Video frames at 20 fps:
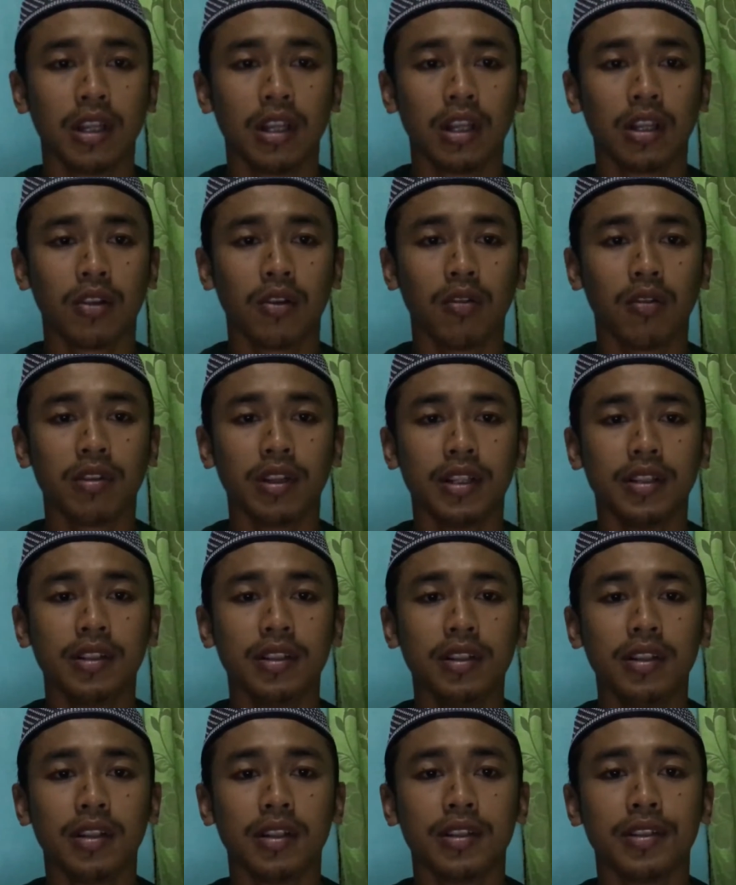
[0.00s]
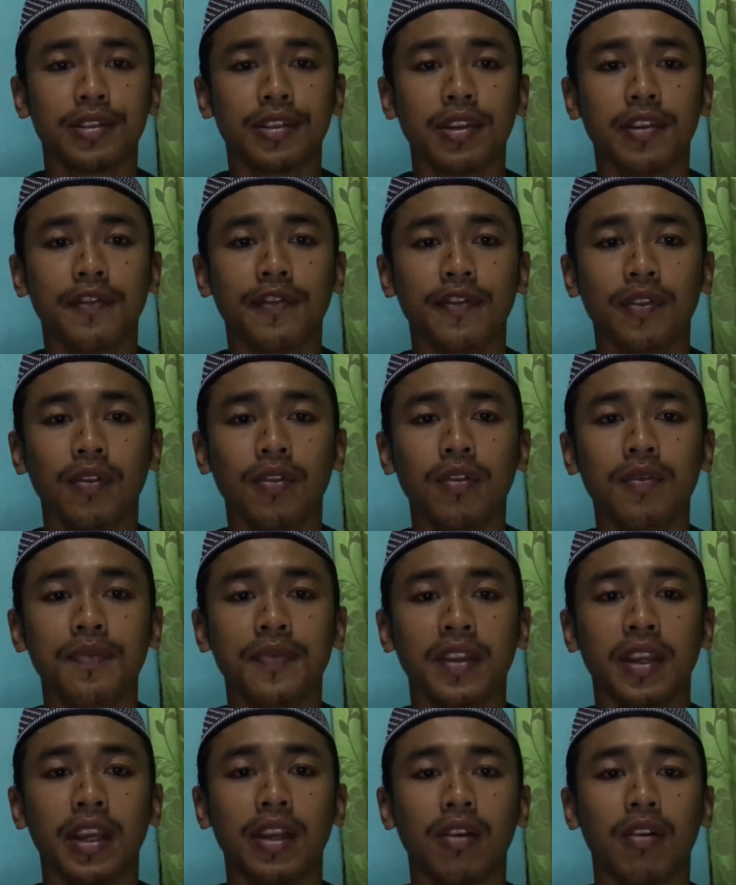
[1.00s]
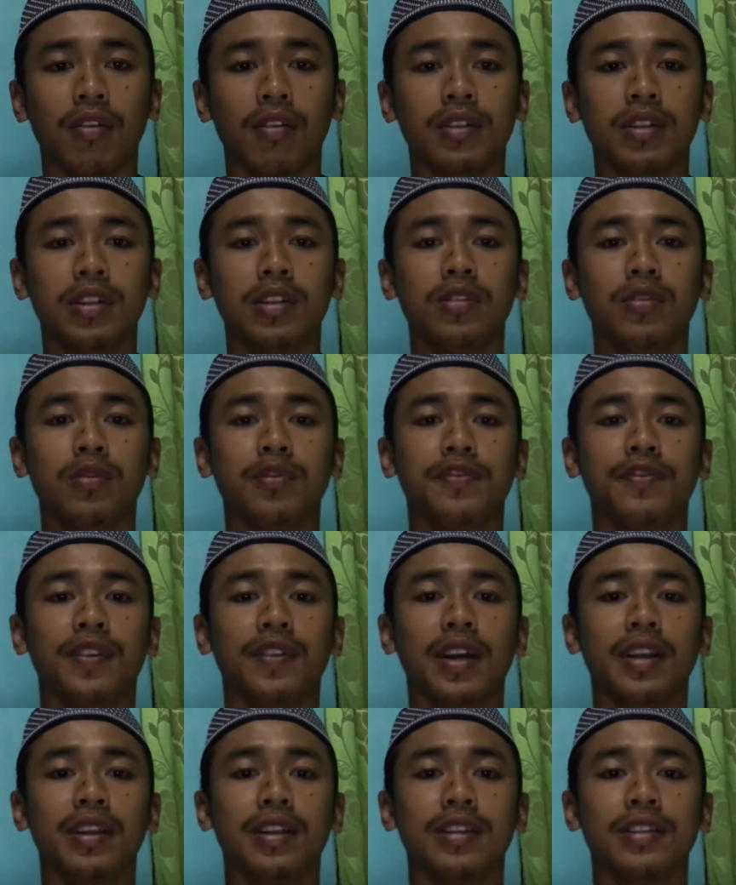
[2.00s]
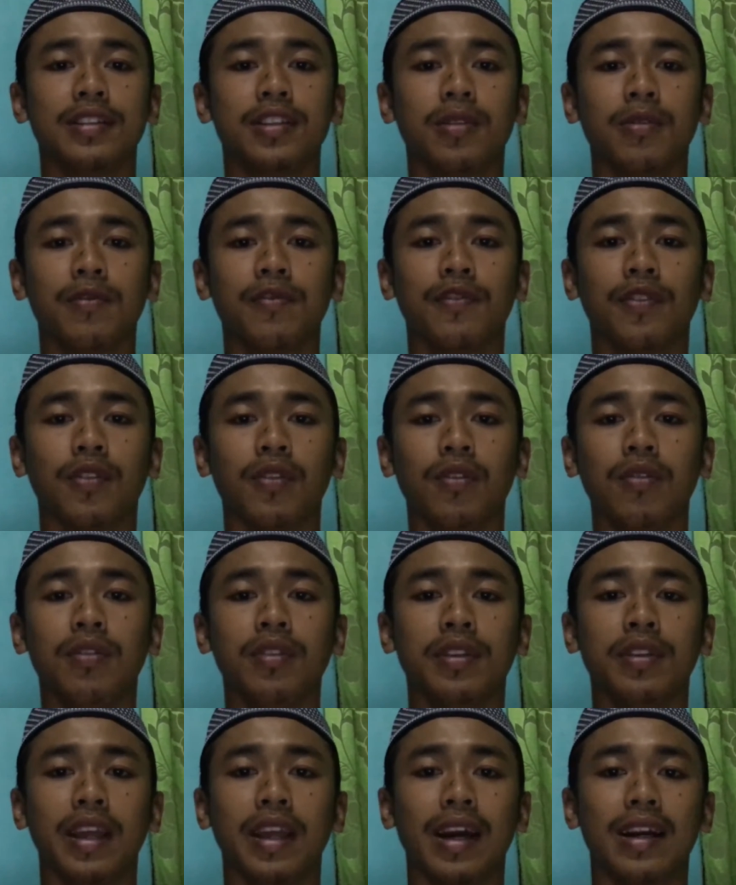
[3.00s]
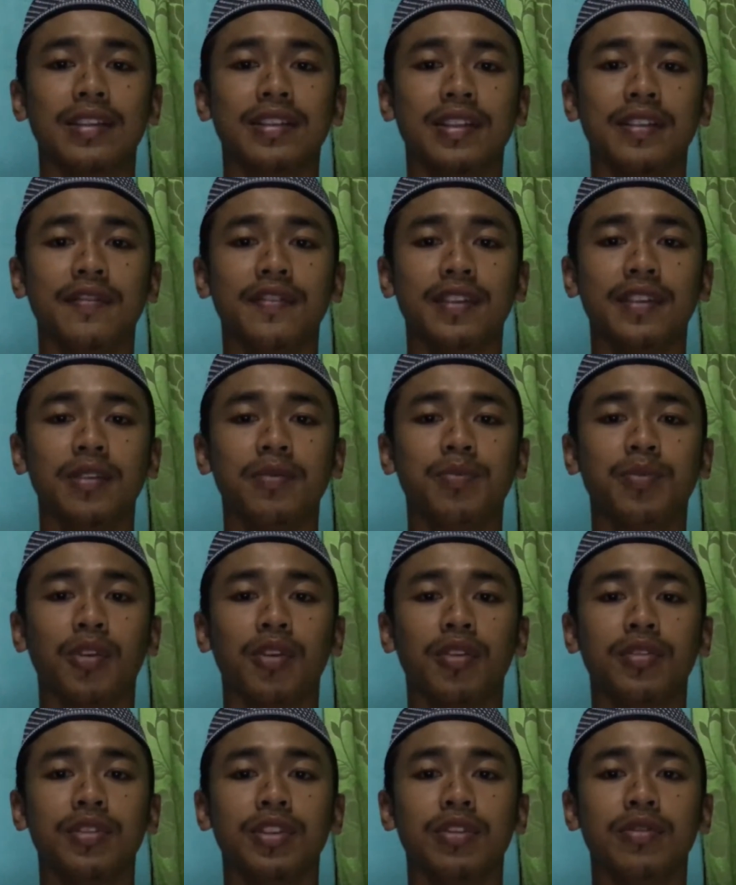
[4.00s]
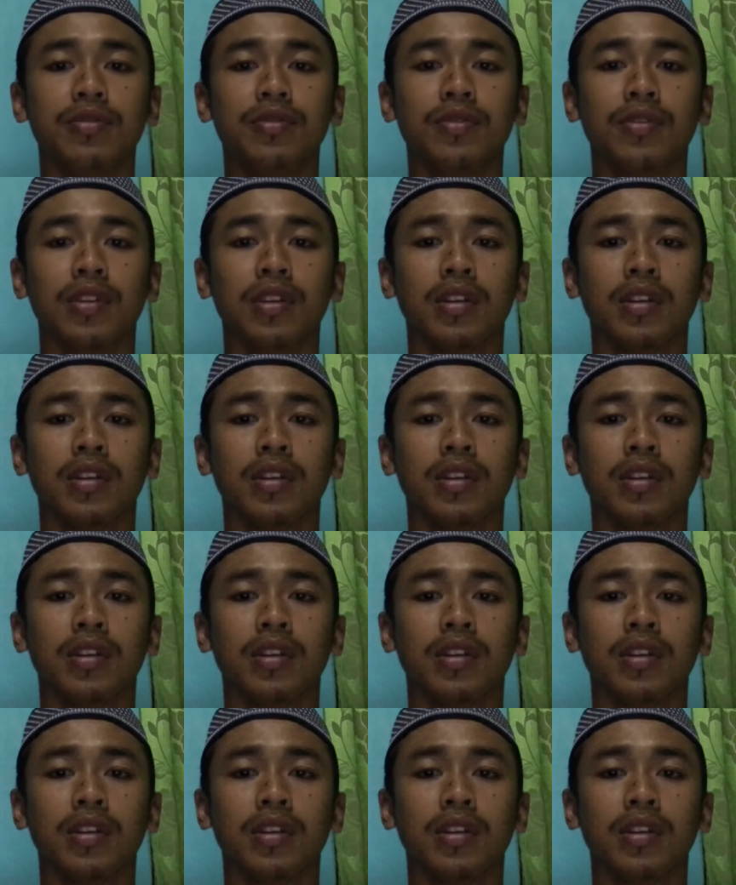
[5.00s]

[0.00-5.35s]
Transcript: Calculating the stream flow. In order to find a stream flow, there are several producers